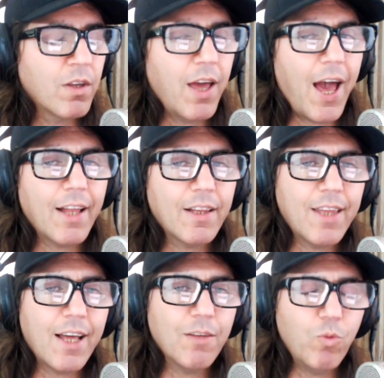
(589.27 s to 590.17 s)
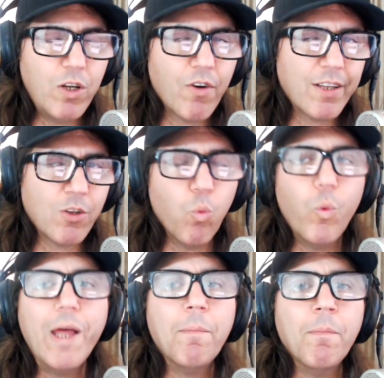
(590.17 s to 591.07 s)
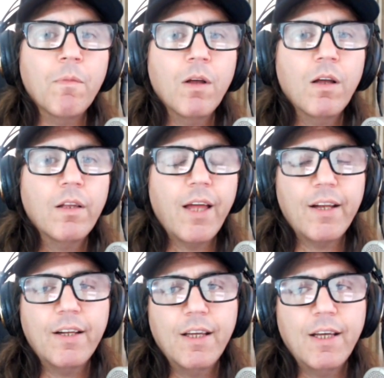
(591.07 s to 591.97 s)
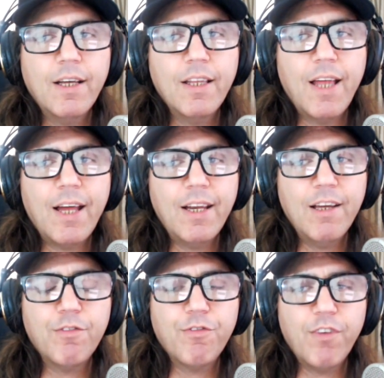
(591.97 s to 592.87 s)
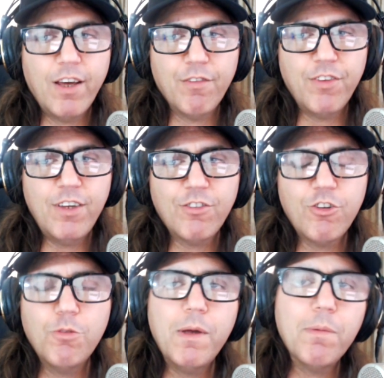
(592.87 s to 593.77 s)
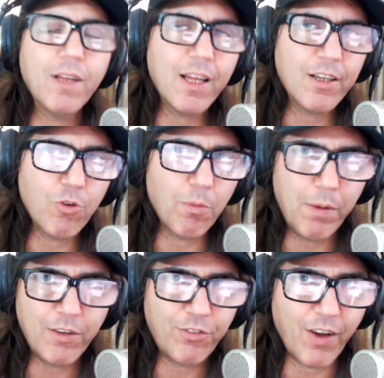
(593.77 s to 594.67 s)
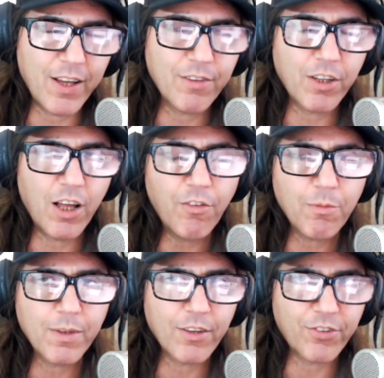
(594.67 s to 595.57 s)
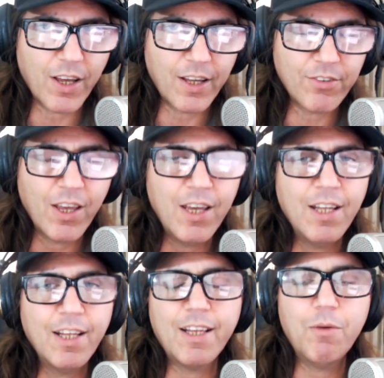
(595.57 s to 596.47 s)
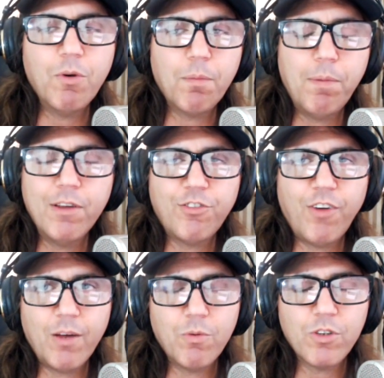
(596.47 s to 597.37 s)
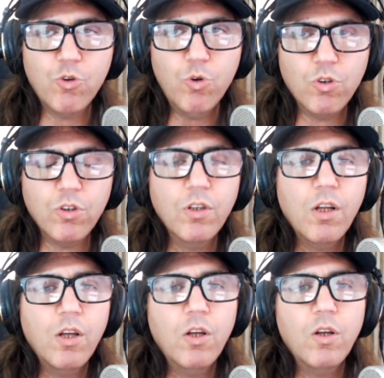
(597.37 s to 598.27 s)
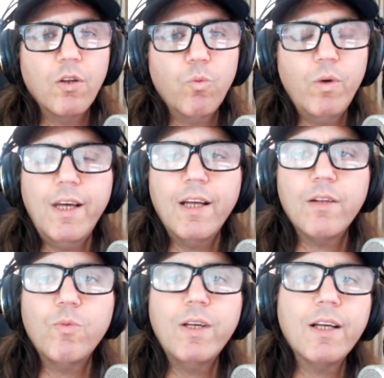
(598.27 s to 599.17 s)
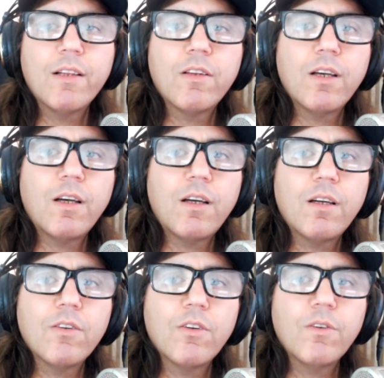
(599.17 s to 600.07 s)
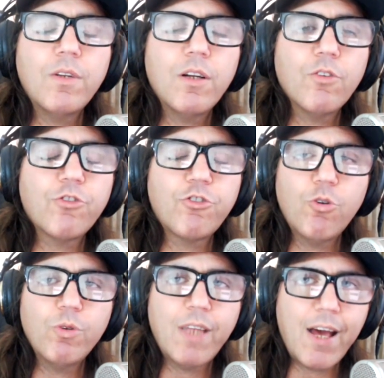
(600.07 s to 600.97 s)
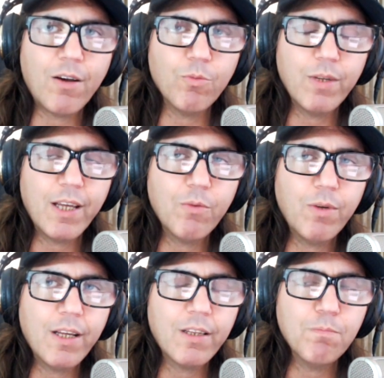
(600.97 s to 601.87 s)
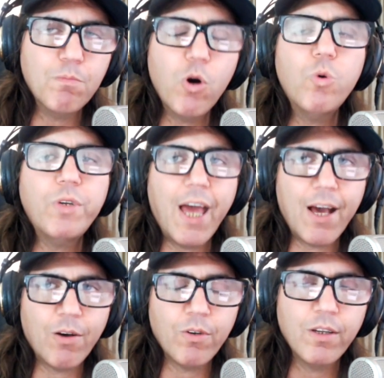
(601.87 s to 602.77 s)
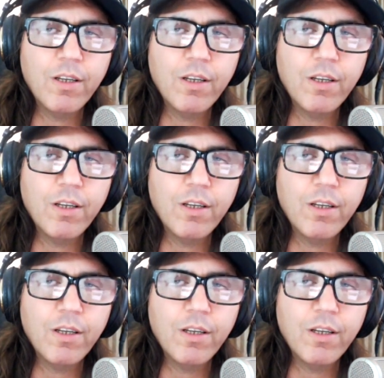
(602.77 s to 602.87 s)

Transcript: at that we are at the whim that that if if these two people get into a piss fight, if the government decides that they want to piss fight with Google, we get we get uh, you know sewed down, we get we get mowed down